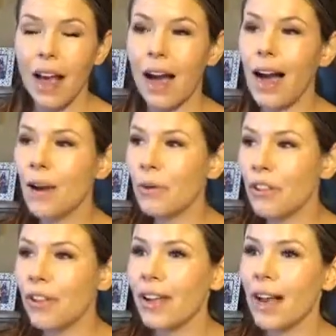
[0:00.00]
I would
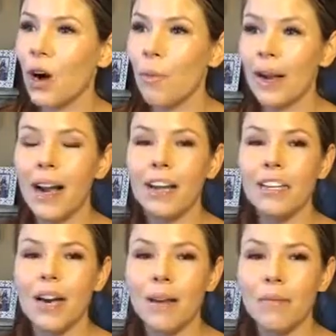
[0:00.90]
think, oh my gosh,
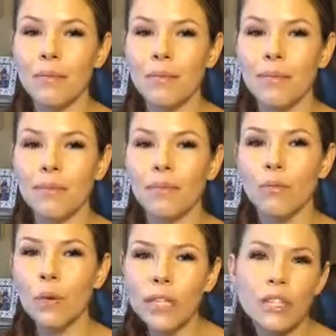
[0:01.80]
I'm
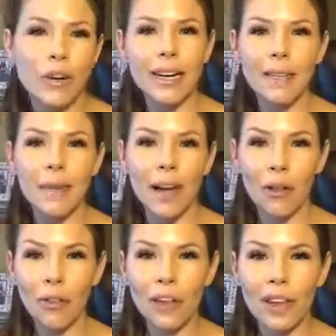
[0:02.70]
really trying to be
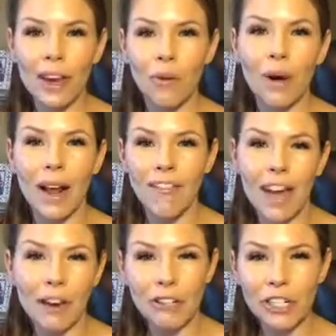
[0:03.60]
healthy and I want to have
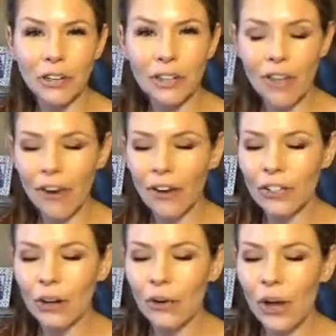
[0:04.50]
energy all day long.
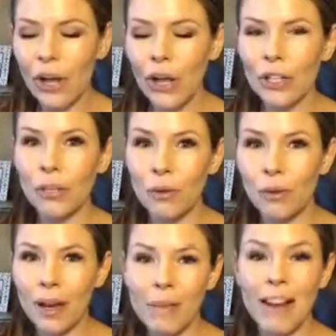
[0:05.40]
So
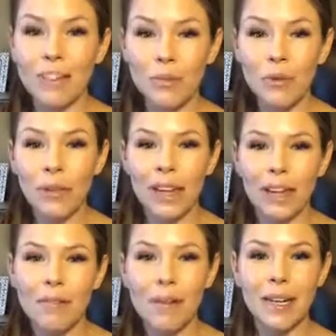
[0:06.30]
smoothie, I'm gonna have a smoothie.
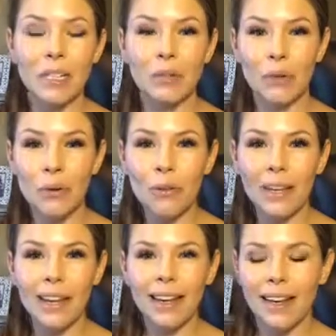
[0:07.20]
I'm gonna make a
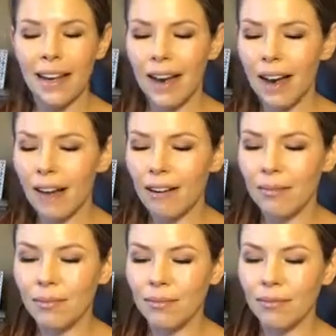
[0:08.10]
smoothie.
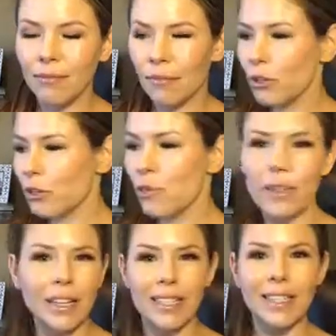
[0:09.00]
Fruit
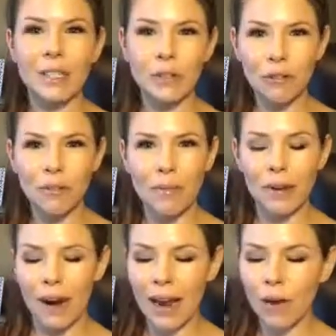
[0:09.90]
smoothies, this is good for me,
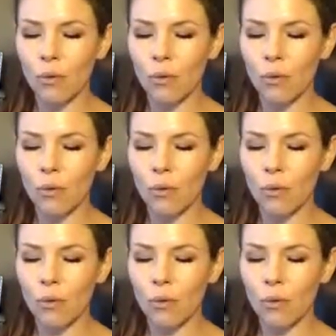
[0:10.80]
right?